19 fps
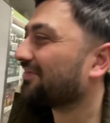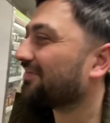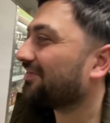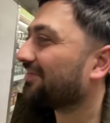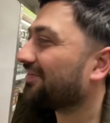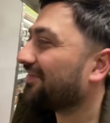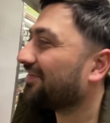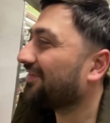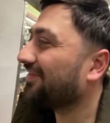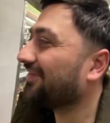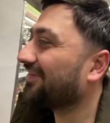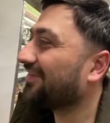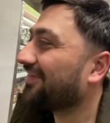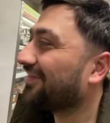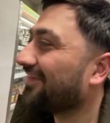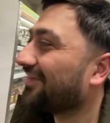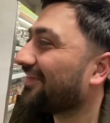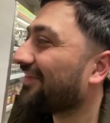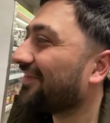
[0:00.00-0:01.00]
You went on the
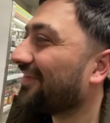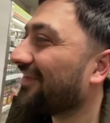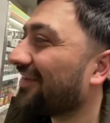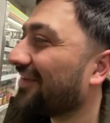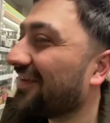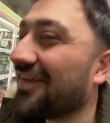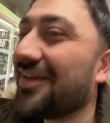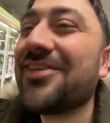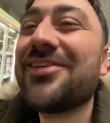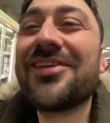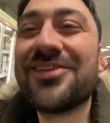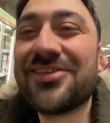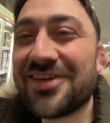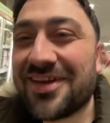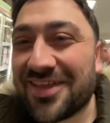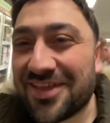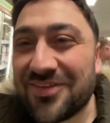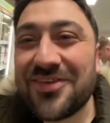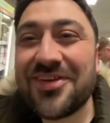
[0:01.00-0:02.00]
booze? That's
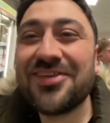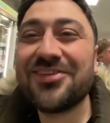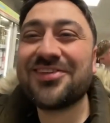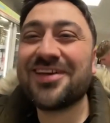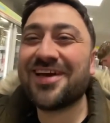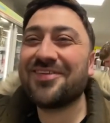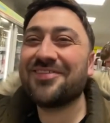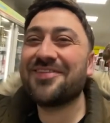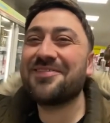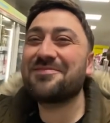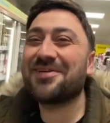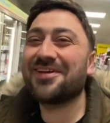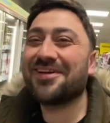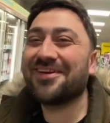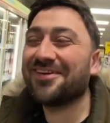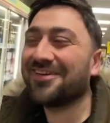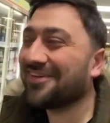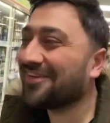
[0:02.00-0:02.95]
exactly what's happening, brother.